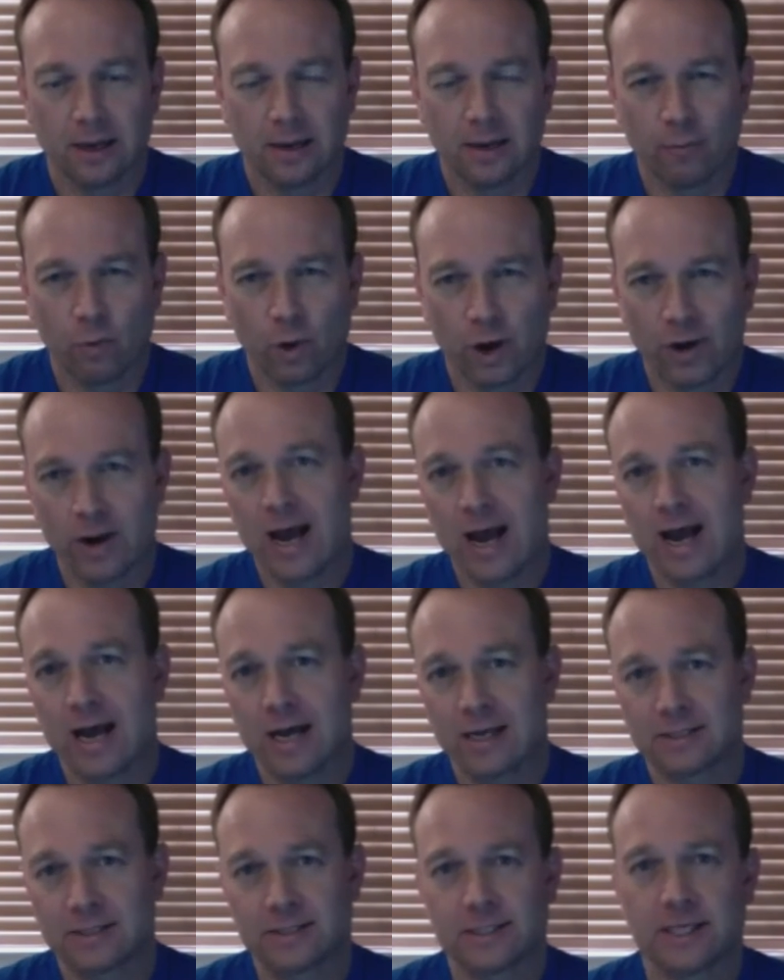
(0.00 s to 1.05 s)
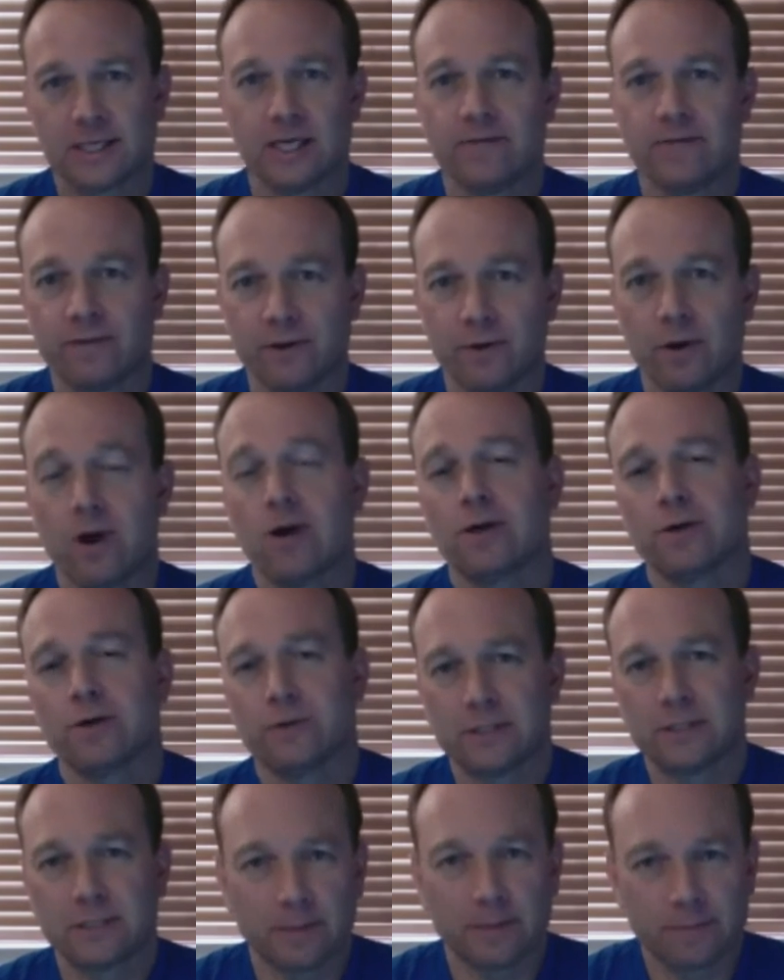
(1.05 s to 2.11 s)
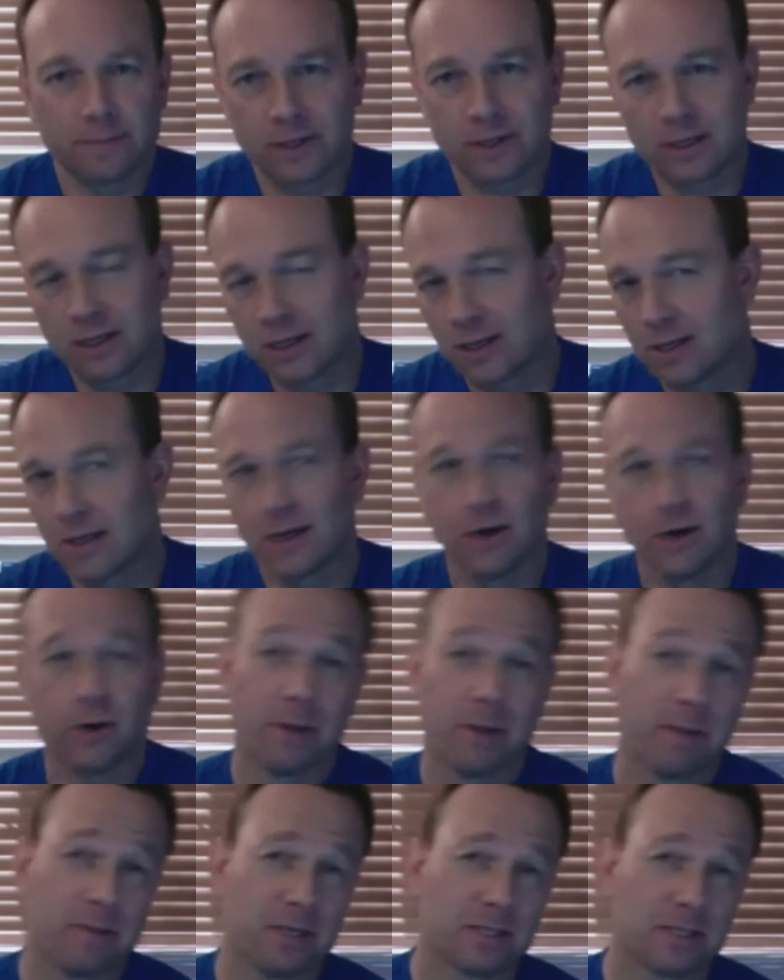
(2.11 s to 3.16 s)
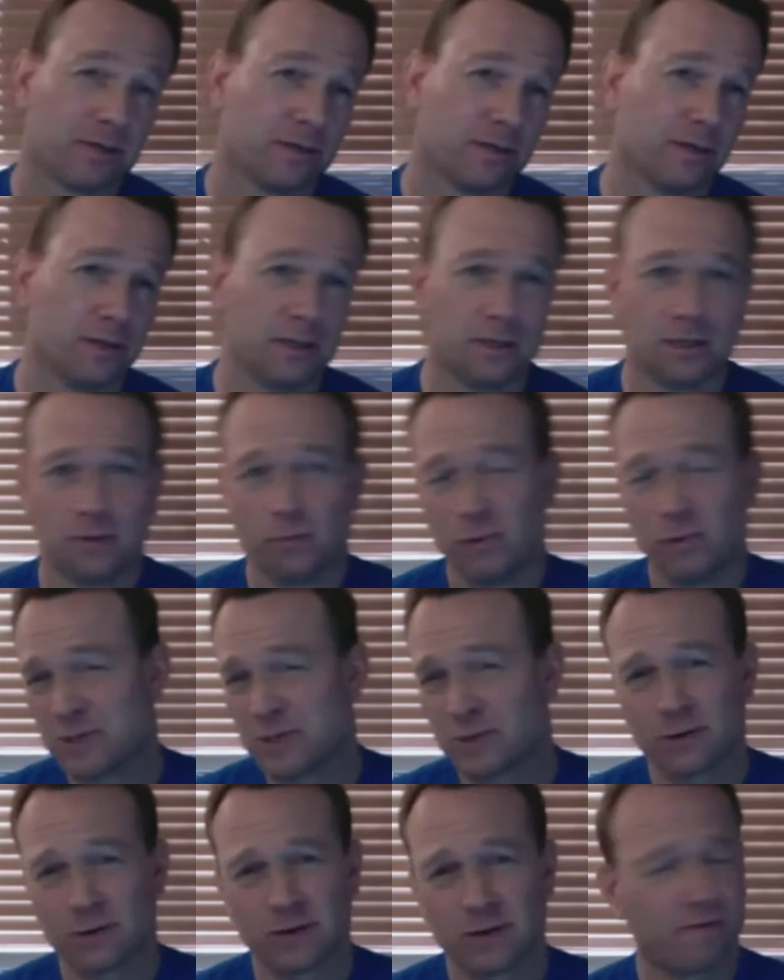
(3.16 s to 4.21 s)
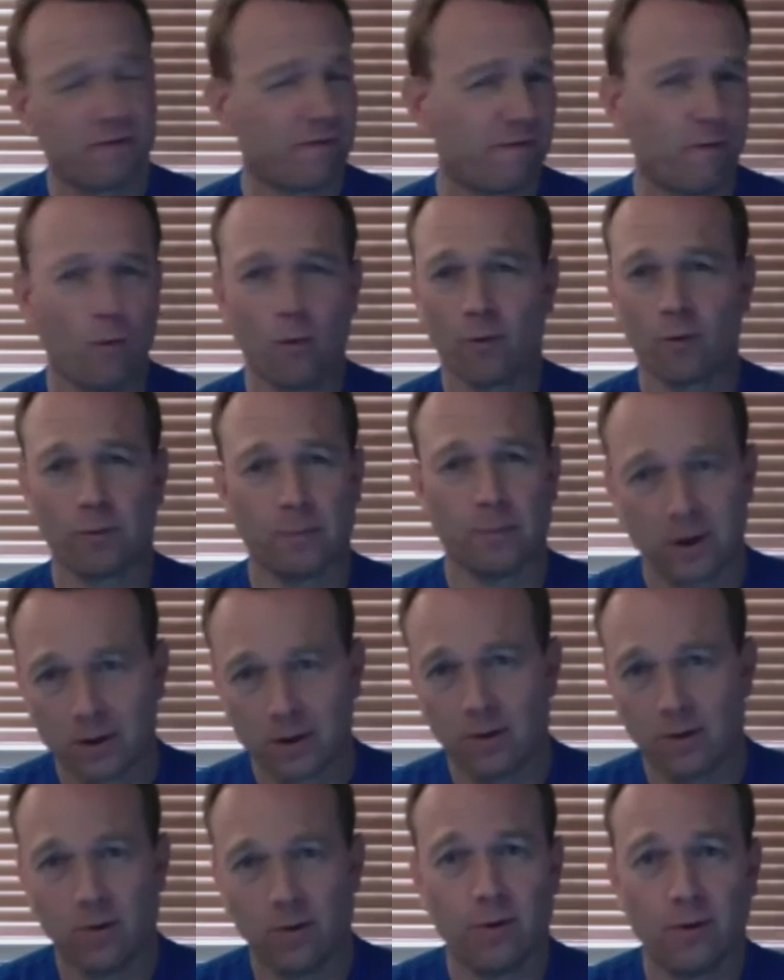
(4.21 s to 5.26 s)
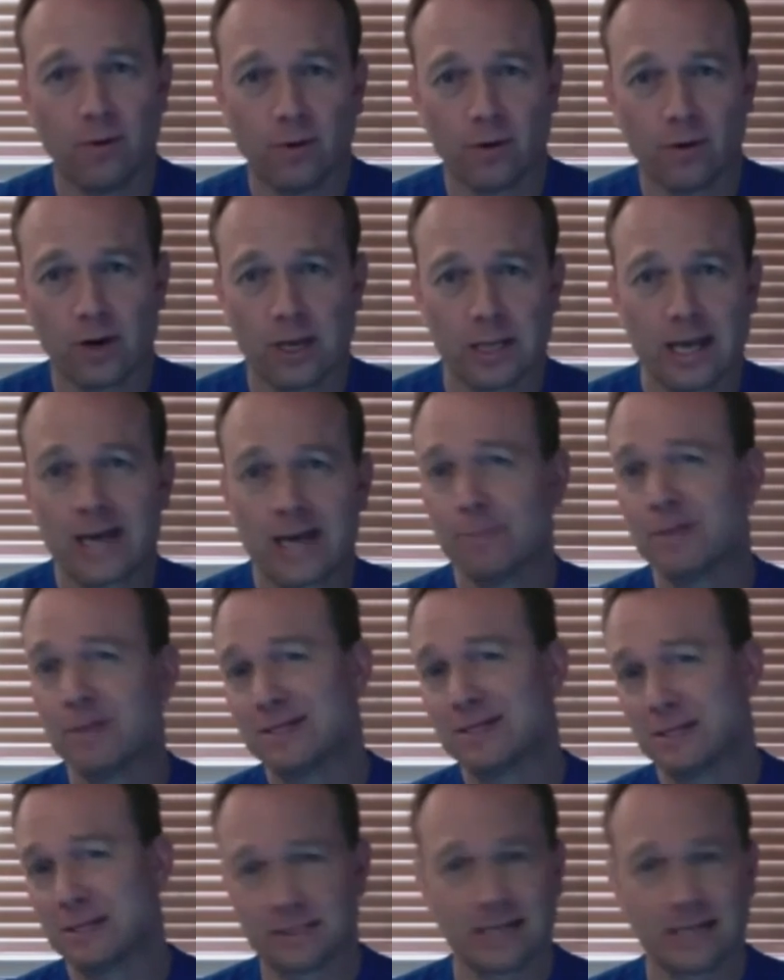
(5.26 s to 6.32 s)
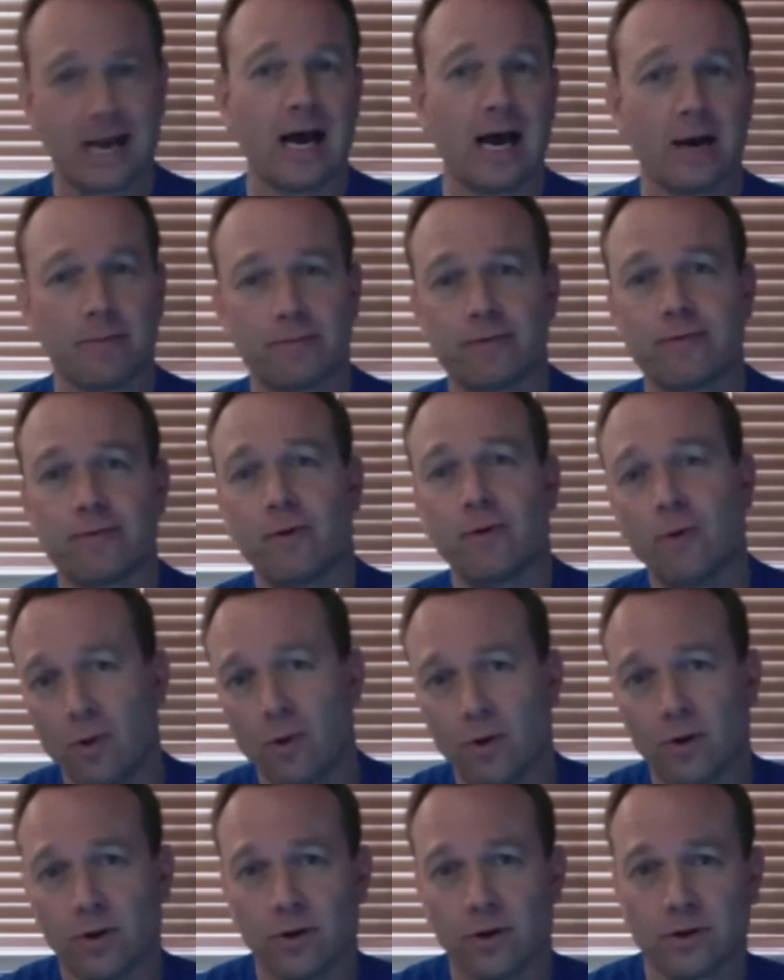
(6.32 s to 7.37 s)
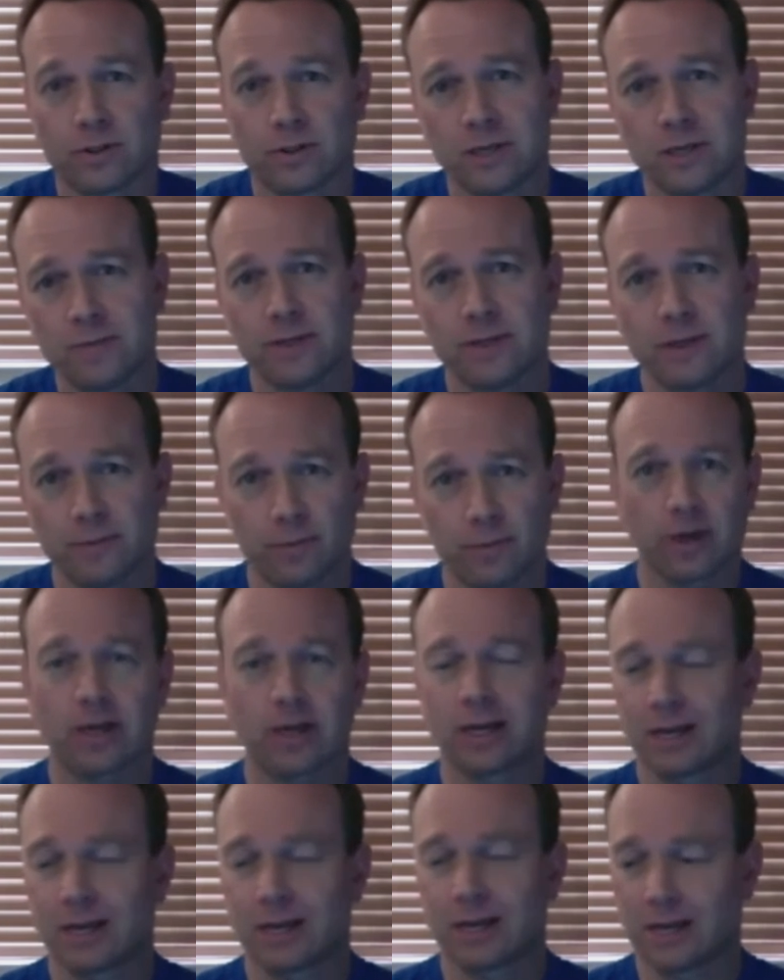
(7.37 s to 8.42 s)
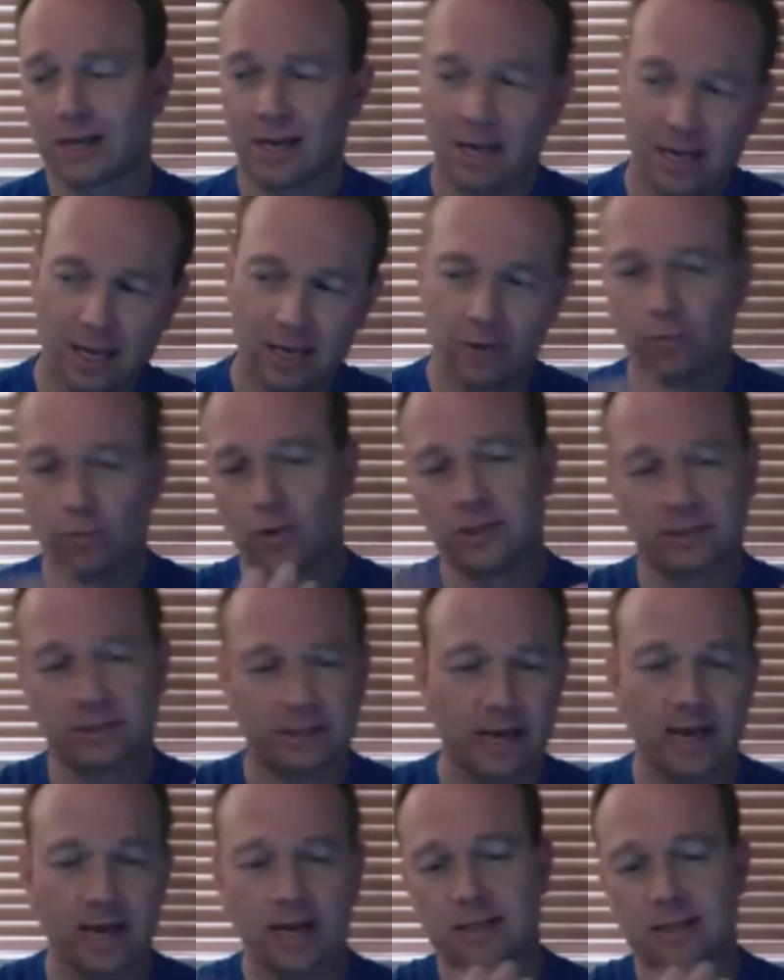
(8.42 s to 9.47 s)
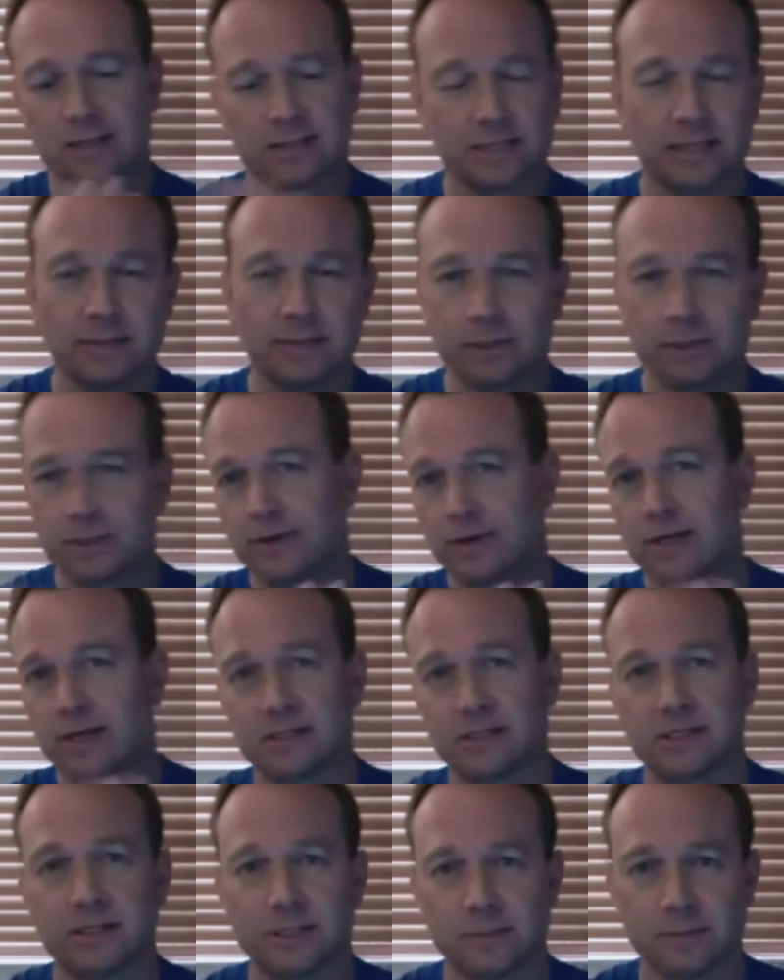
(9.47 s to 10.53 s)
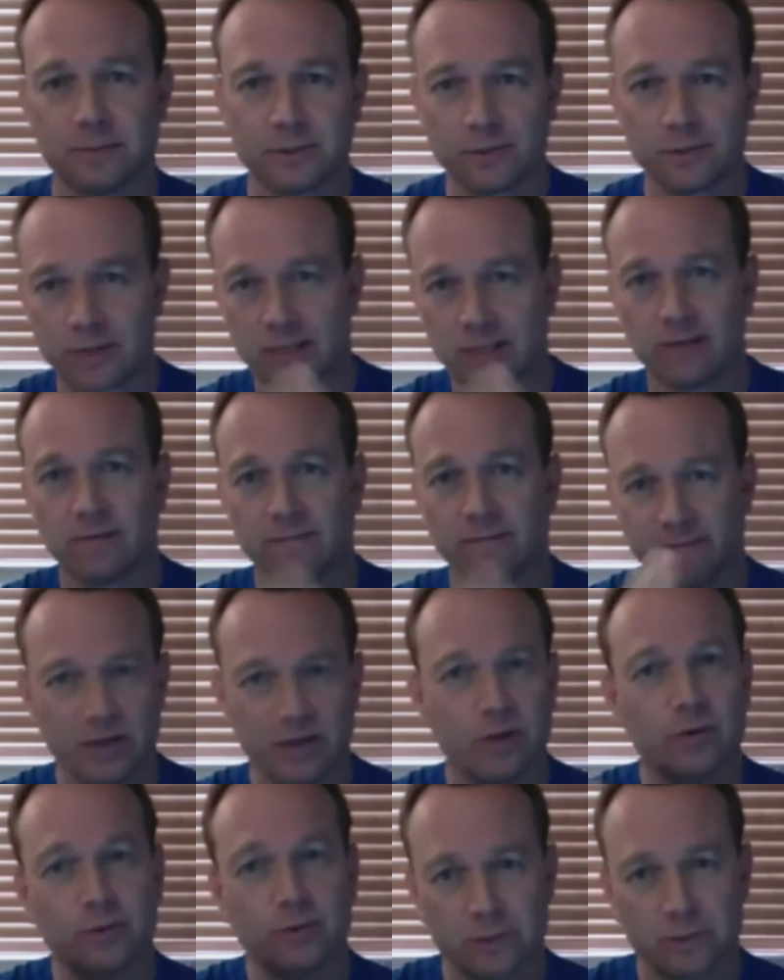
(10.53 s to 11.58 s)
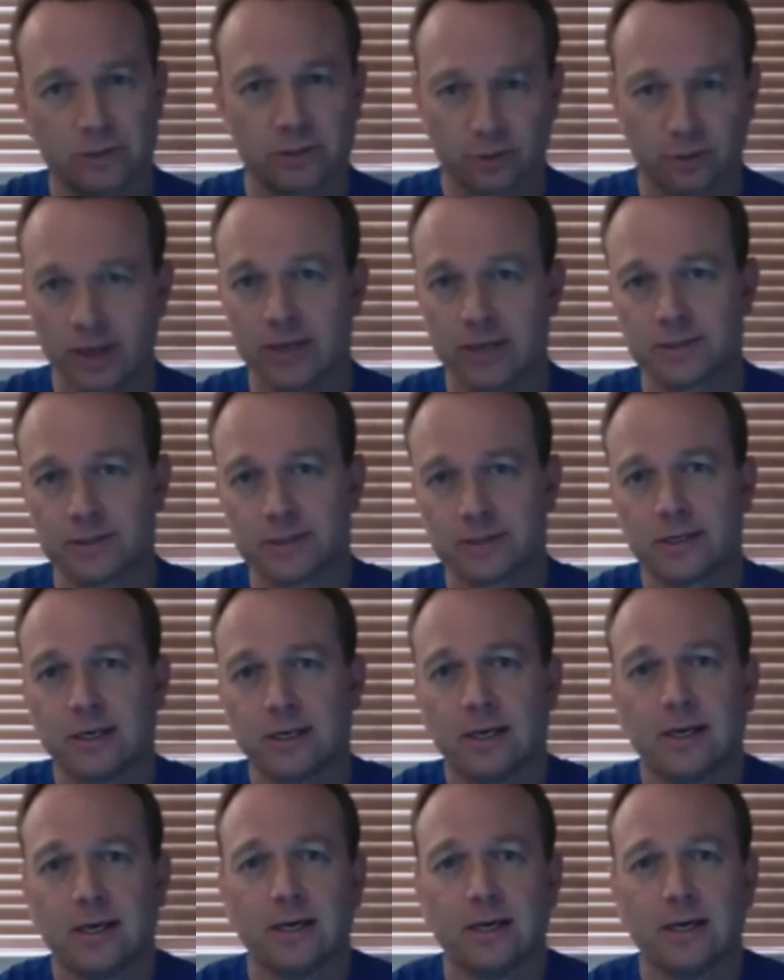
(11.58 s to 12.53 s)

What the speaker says: Whereas if you are doing something, maybe it's a wizard of a form or a line of business app or something where you kind of want that seamless transition between views, screens,